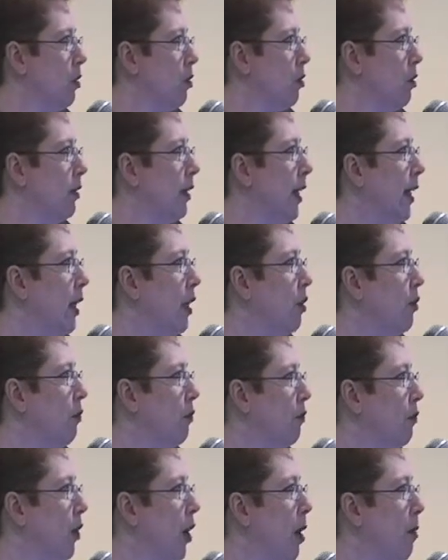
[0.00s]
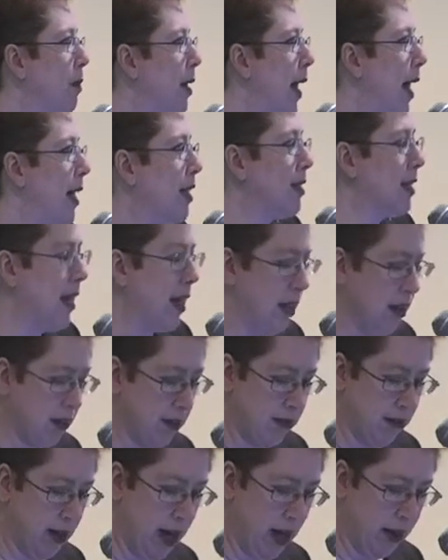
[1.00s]
gleaned from asking
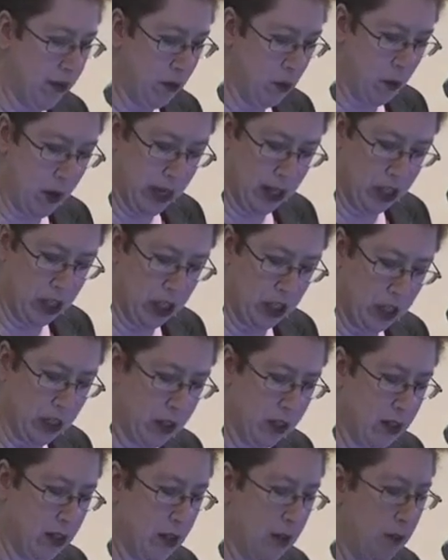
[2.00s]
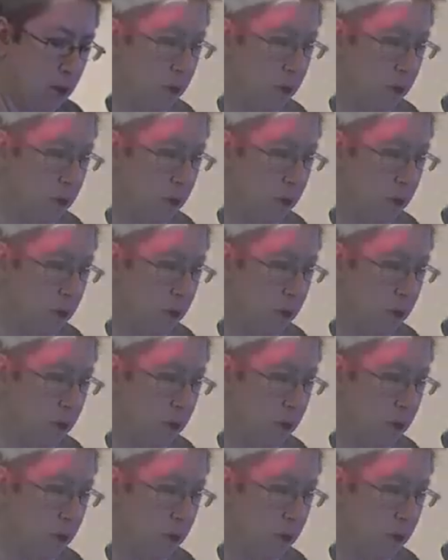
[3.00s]
a lot of questions.